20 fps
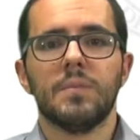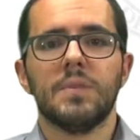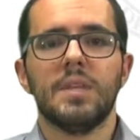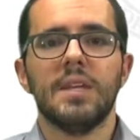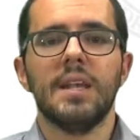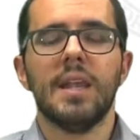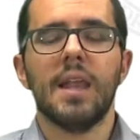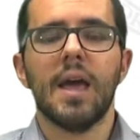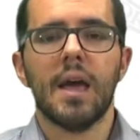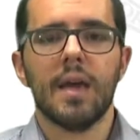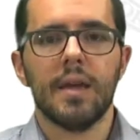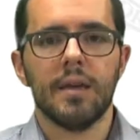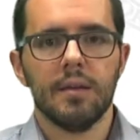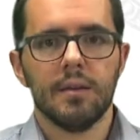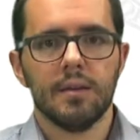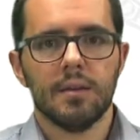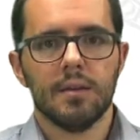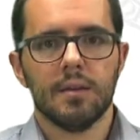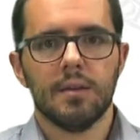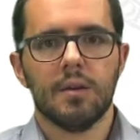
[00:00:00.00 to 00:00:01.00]

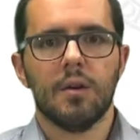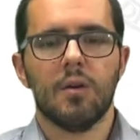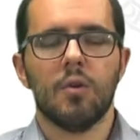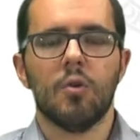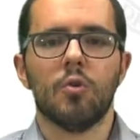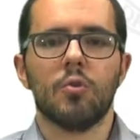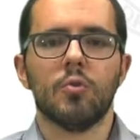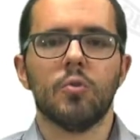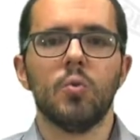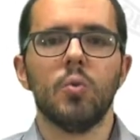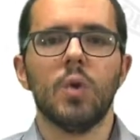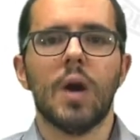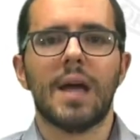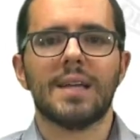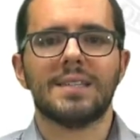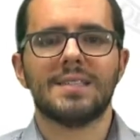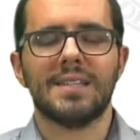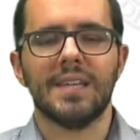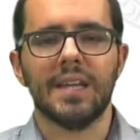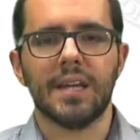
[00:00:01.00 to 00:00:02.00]
delay or do
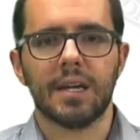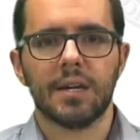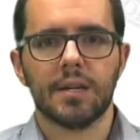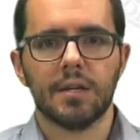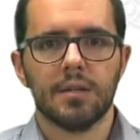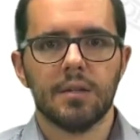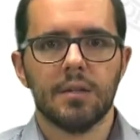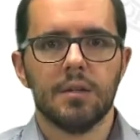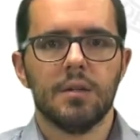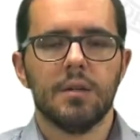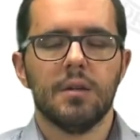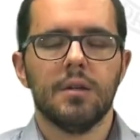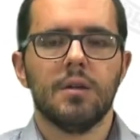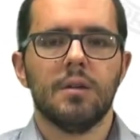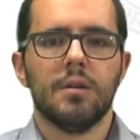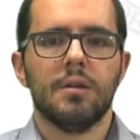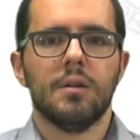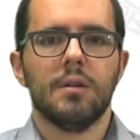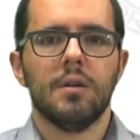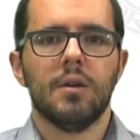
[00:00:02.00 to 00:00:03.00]
async
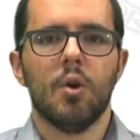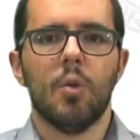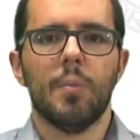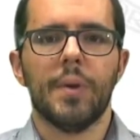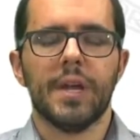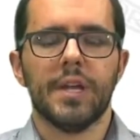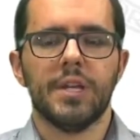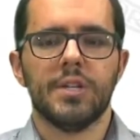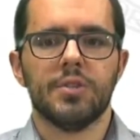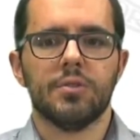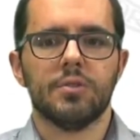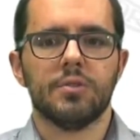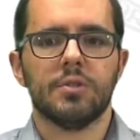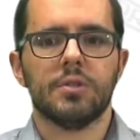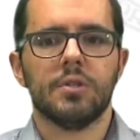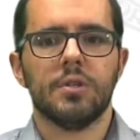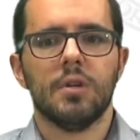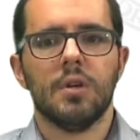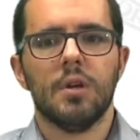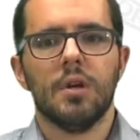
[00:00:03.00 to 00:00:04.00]

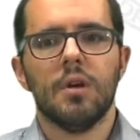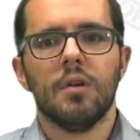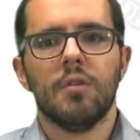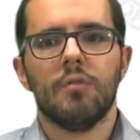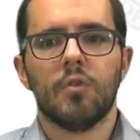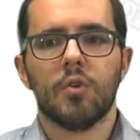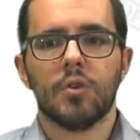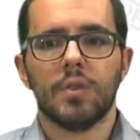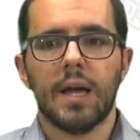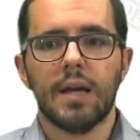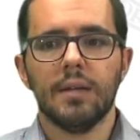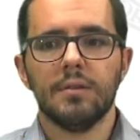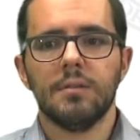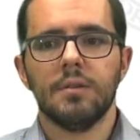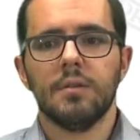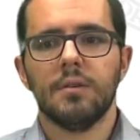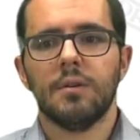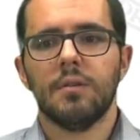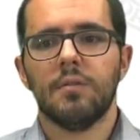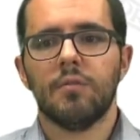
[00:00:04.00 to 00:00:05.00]
operations. For that,
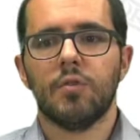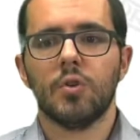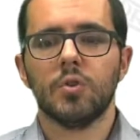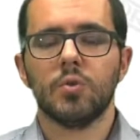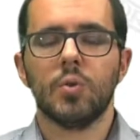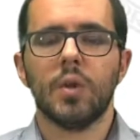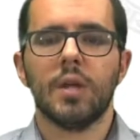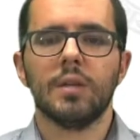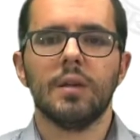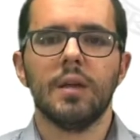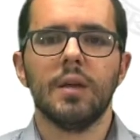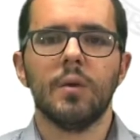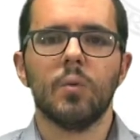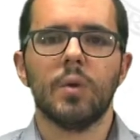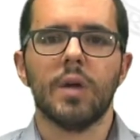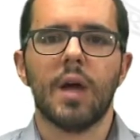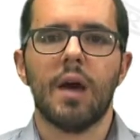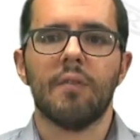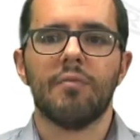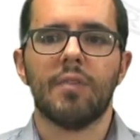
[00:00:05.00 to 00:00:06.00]
fortunately,
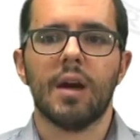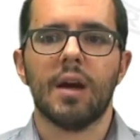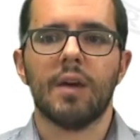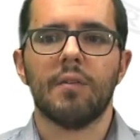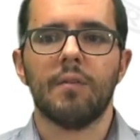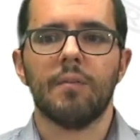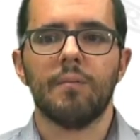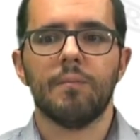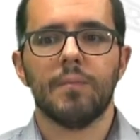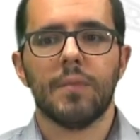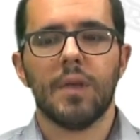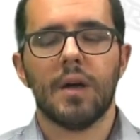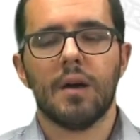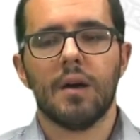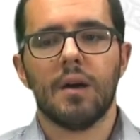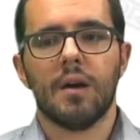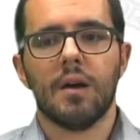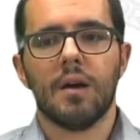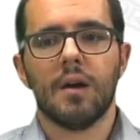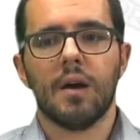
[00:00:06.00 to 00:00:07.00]
we have a
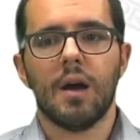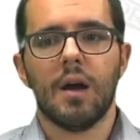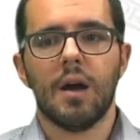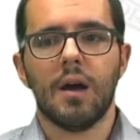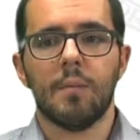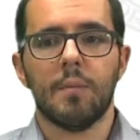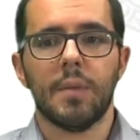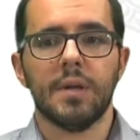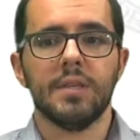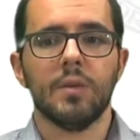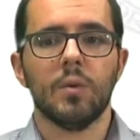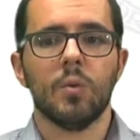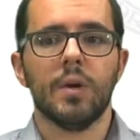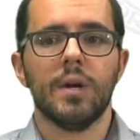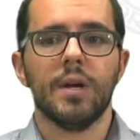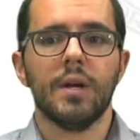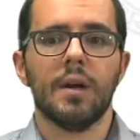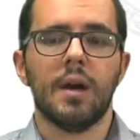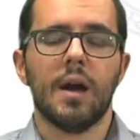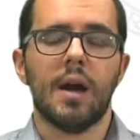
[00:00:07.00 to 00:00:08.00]

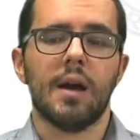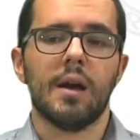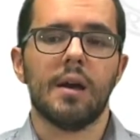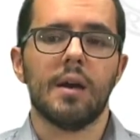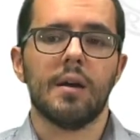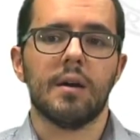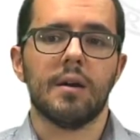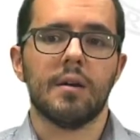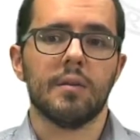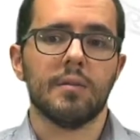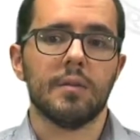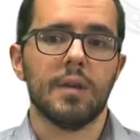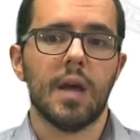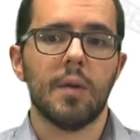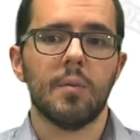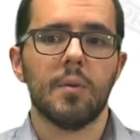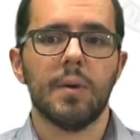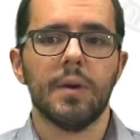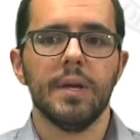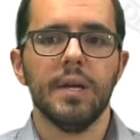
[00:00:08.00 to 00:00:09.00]
middleware, a
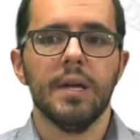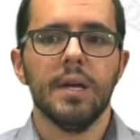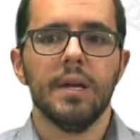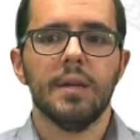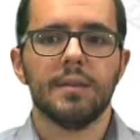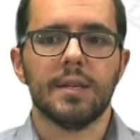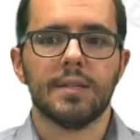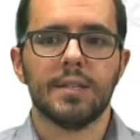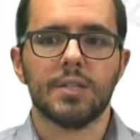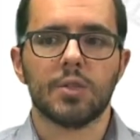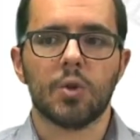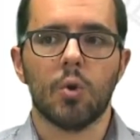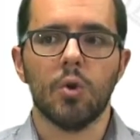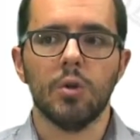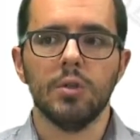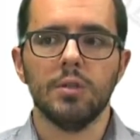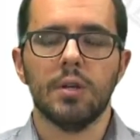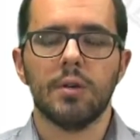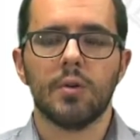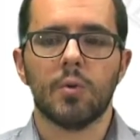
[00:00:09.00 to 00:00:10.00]
library that is
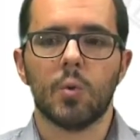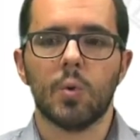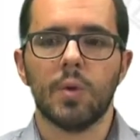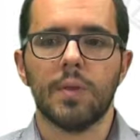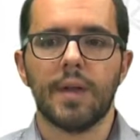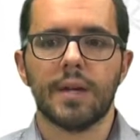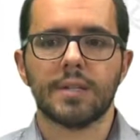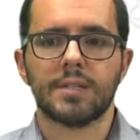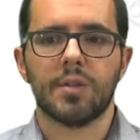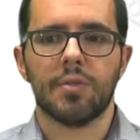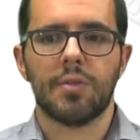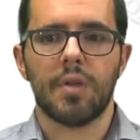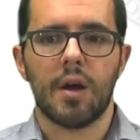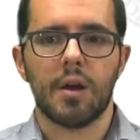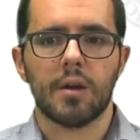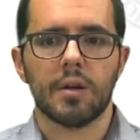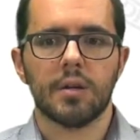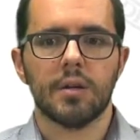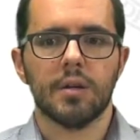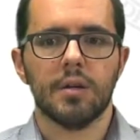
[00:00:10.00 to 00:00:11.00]
called Redux
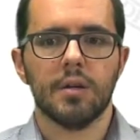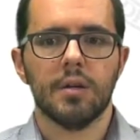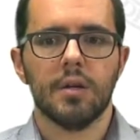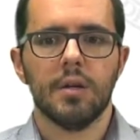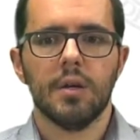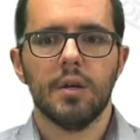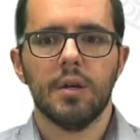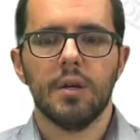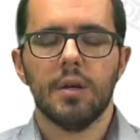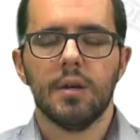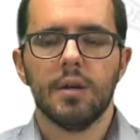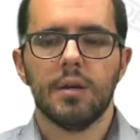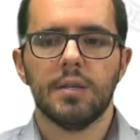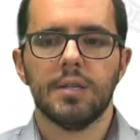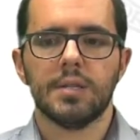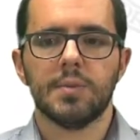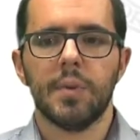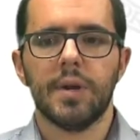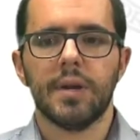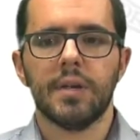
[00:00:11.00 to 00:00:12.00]
Thunk. It
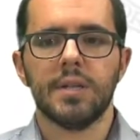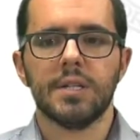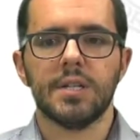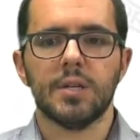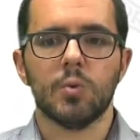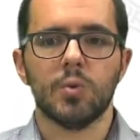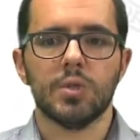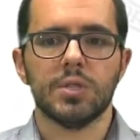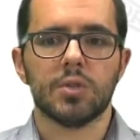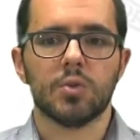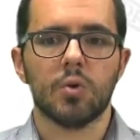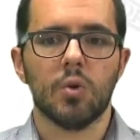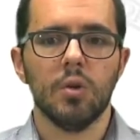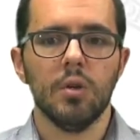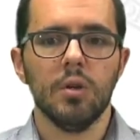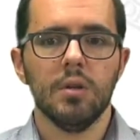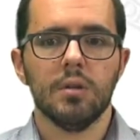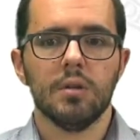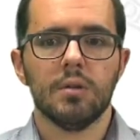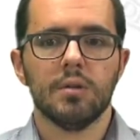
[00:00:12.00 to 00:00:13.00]
is very easy to
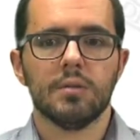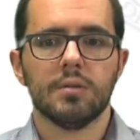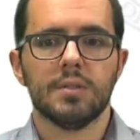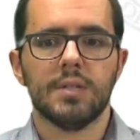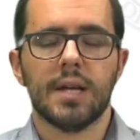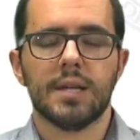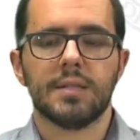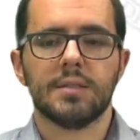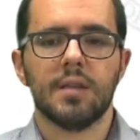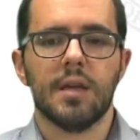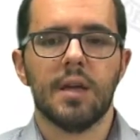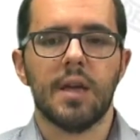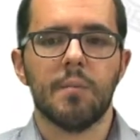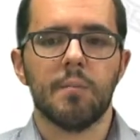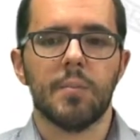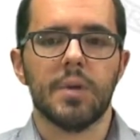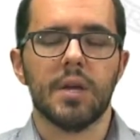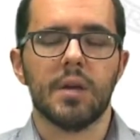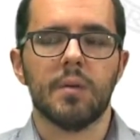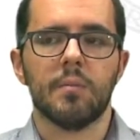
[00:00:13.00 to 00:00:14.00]
install, just
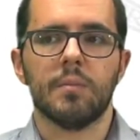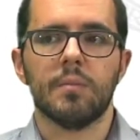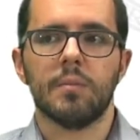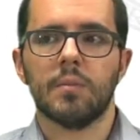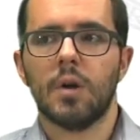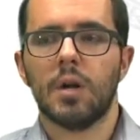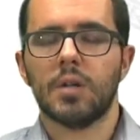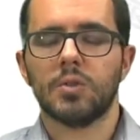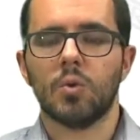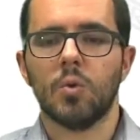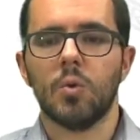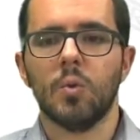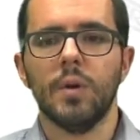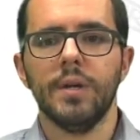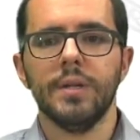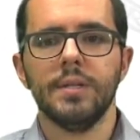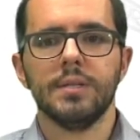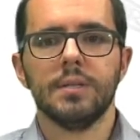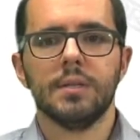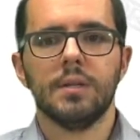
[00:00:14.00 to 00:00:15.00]
npm as
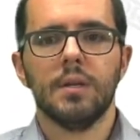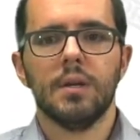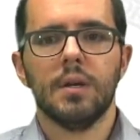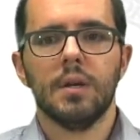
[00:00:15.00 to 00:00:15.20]
always,